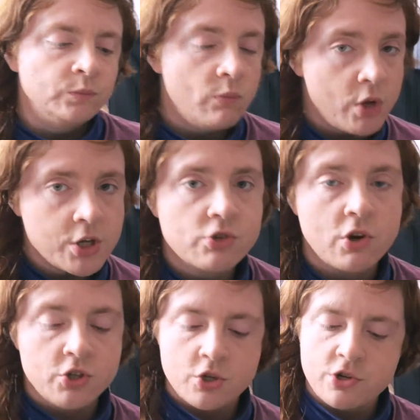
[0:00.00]
nice
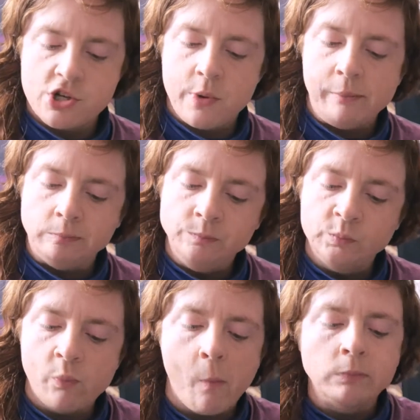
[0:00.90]
crunch to it.
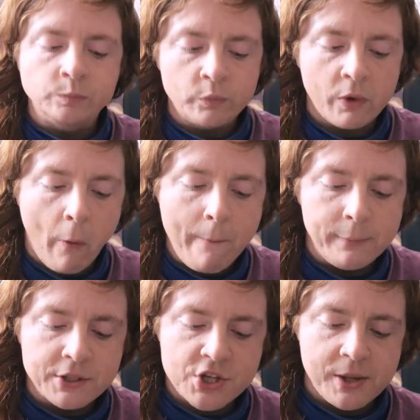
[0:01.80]

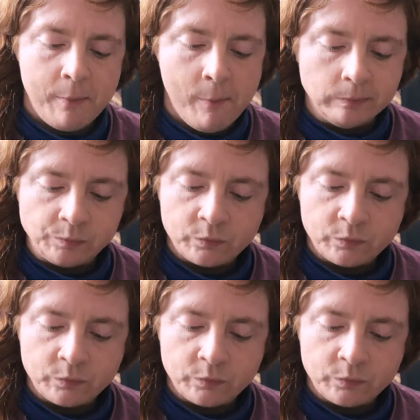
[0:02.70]
But um,